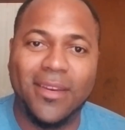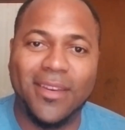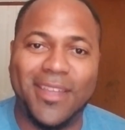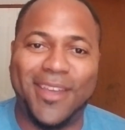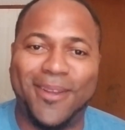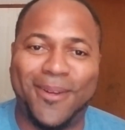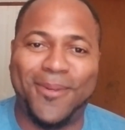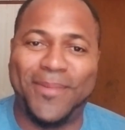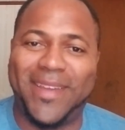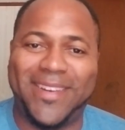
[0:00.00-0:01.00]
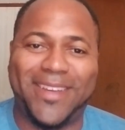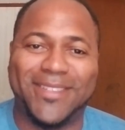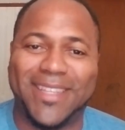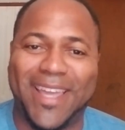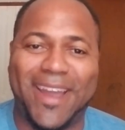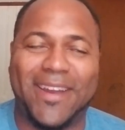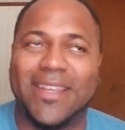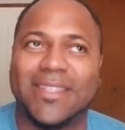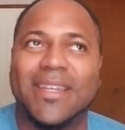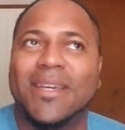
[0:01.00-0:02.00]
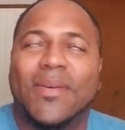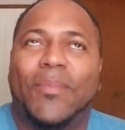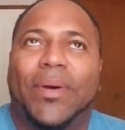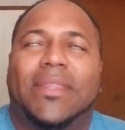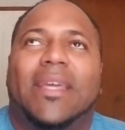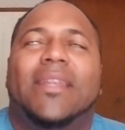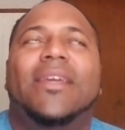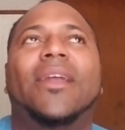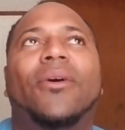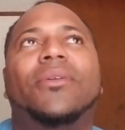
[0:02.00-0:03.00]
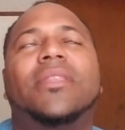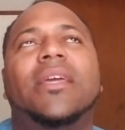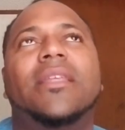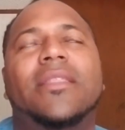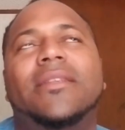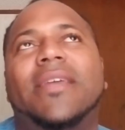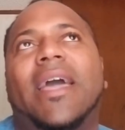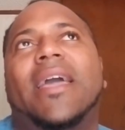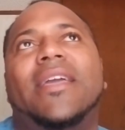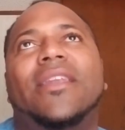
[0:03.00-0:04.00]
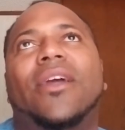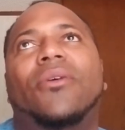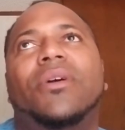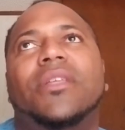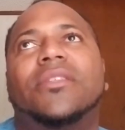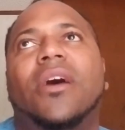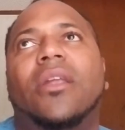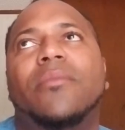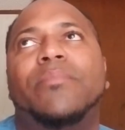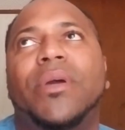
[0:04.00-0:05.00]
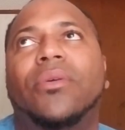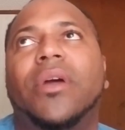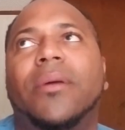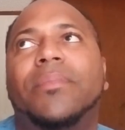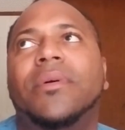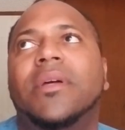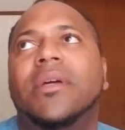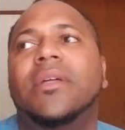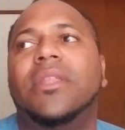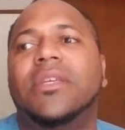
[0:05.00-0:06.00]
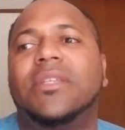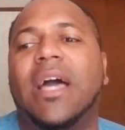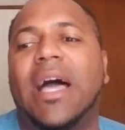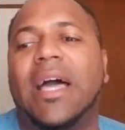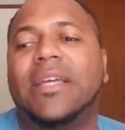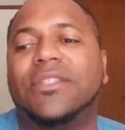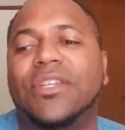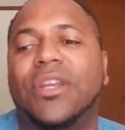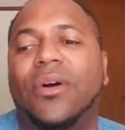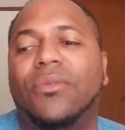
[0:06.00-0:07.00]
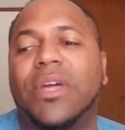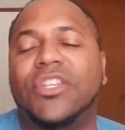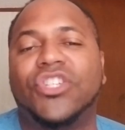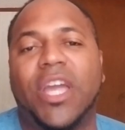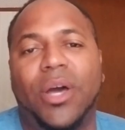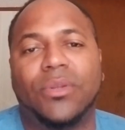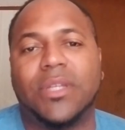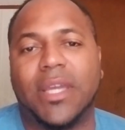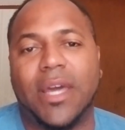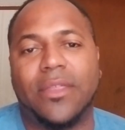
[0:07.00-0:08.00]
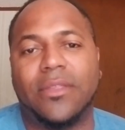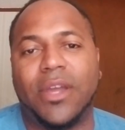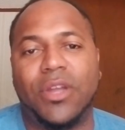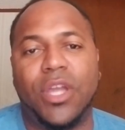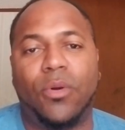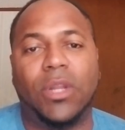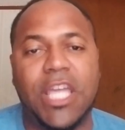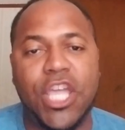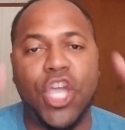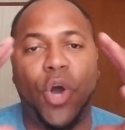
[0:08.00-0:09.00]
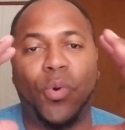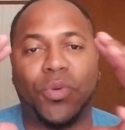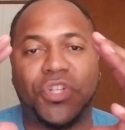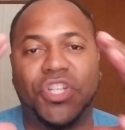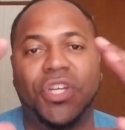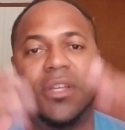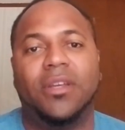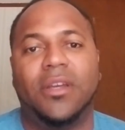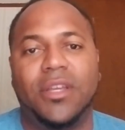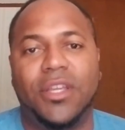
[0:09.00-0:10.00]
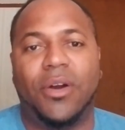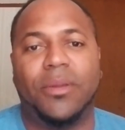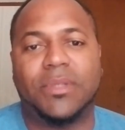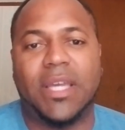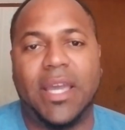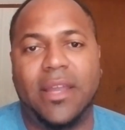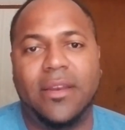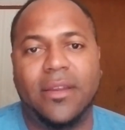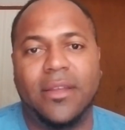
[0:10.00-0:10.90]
You know what I mean? That was hilarious. But then, you know, at the end of the day, you know, it's all a buildup. These guys, you know, they gel together. They're equally yoked. You know what I'm saying?